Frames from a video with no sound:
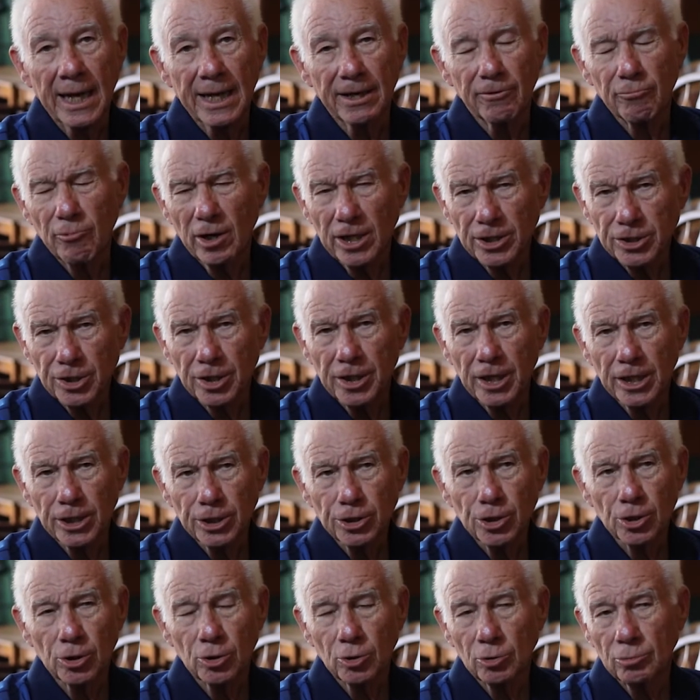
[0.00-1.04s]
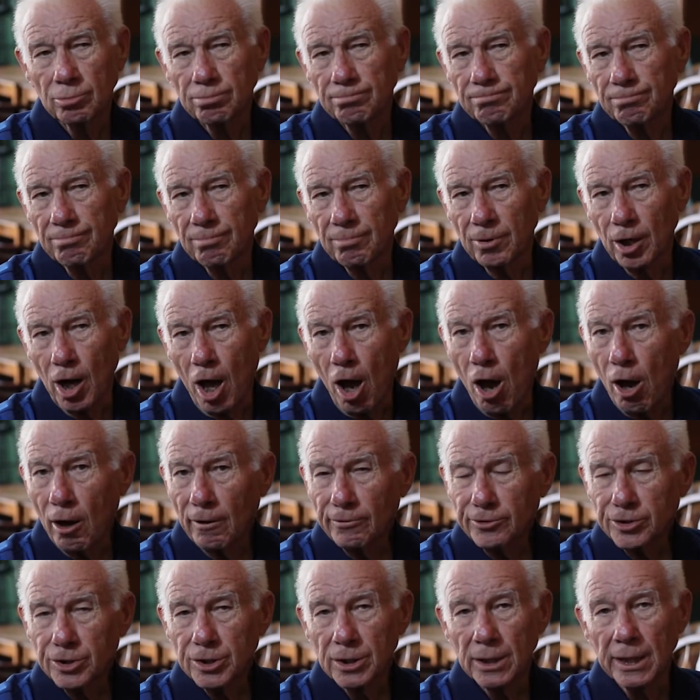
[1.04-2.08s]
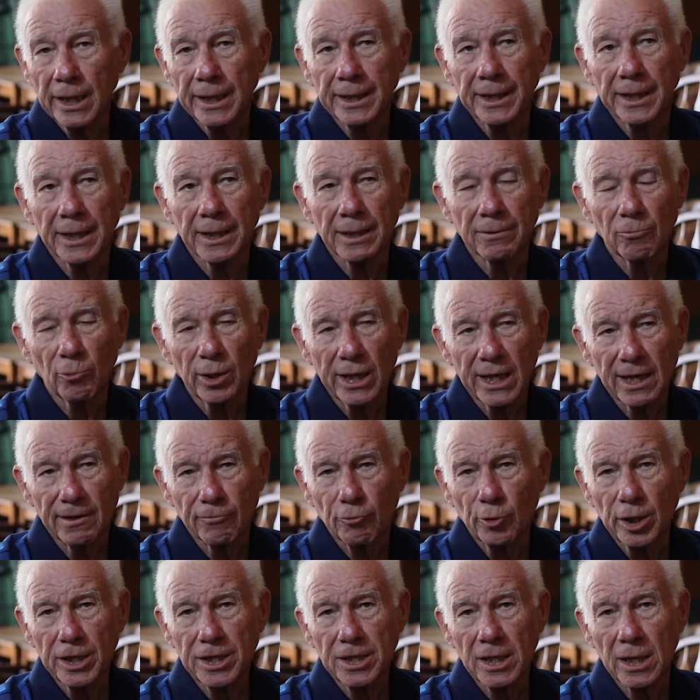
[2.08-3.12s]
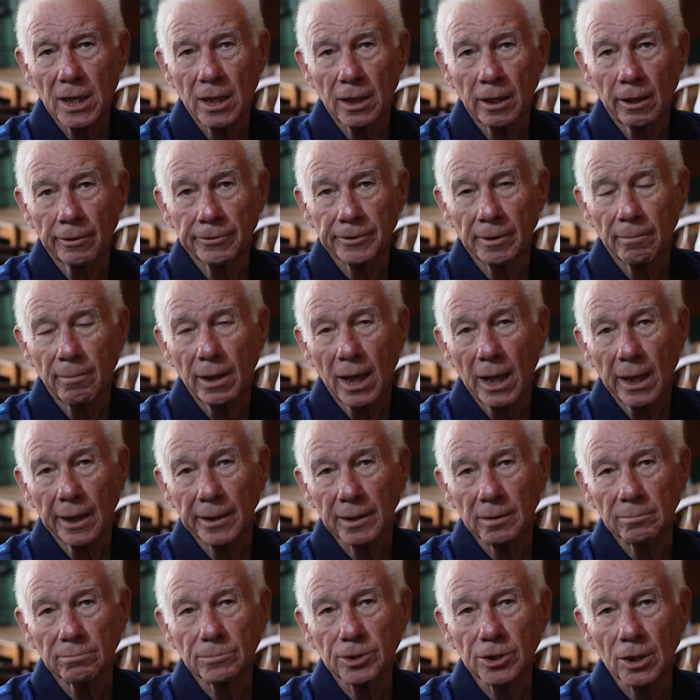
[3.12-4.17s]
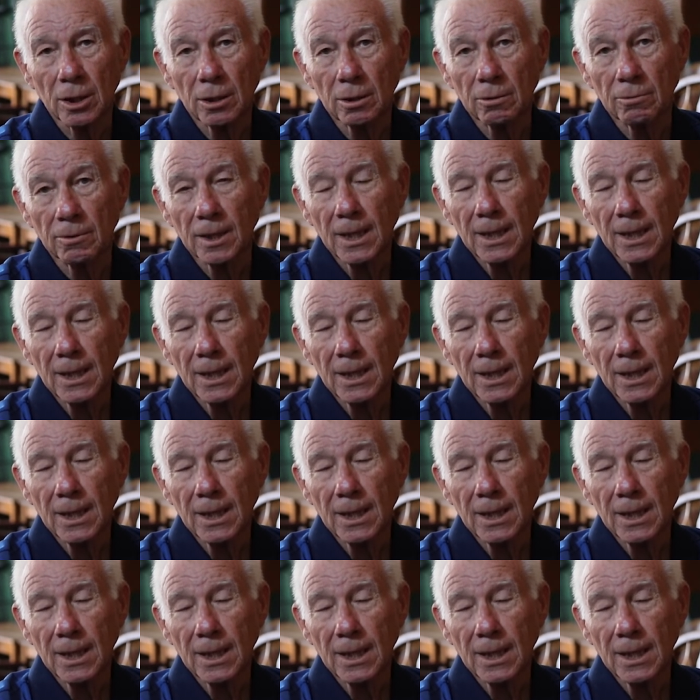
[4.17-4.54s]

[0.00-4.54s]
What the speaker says: residential lofts, and then we have retail on the bottom. So